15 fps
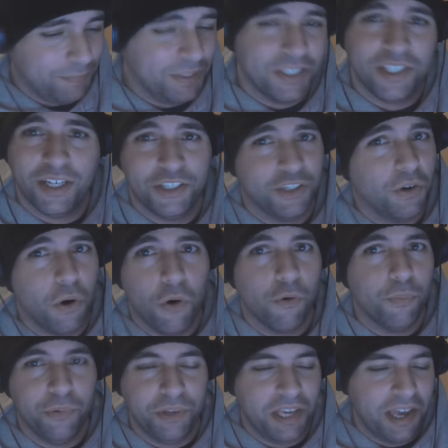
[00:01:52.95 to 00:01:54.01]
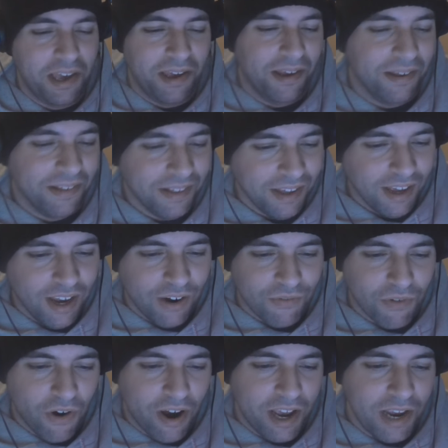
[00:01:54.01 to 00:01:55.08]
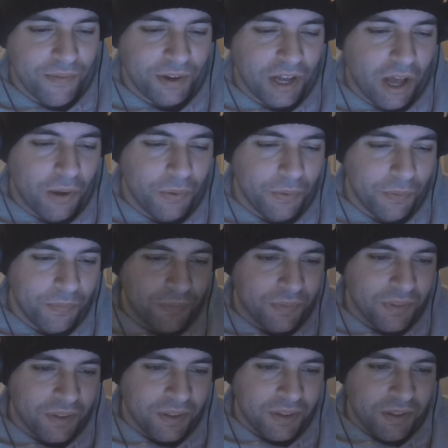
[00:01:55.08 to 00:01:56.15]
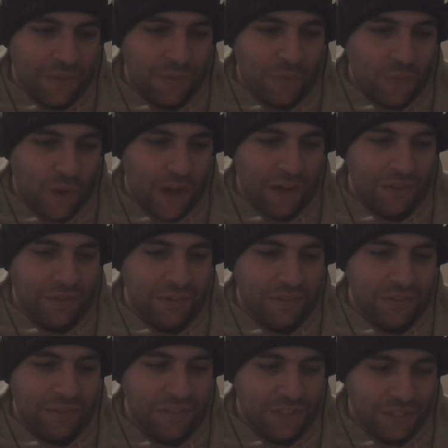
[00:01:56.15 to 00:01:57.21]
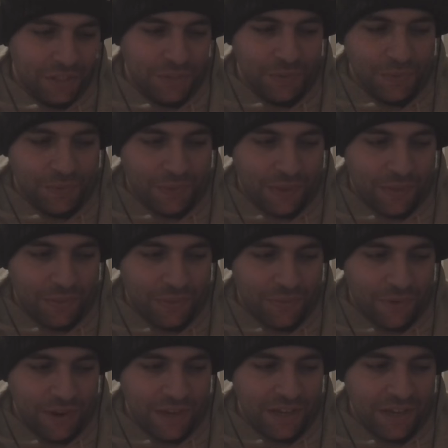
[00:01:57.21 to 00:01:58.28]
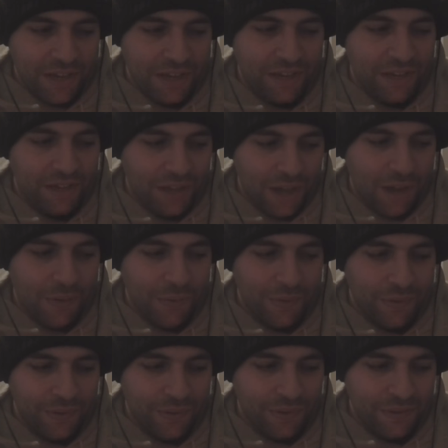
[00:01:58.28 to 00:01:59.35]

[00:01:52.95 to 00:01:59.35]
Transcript: It's such a horrible year. Right, here we go. 1, 2, 3, go.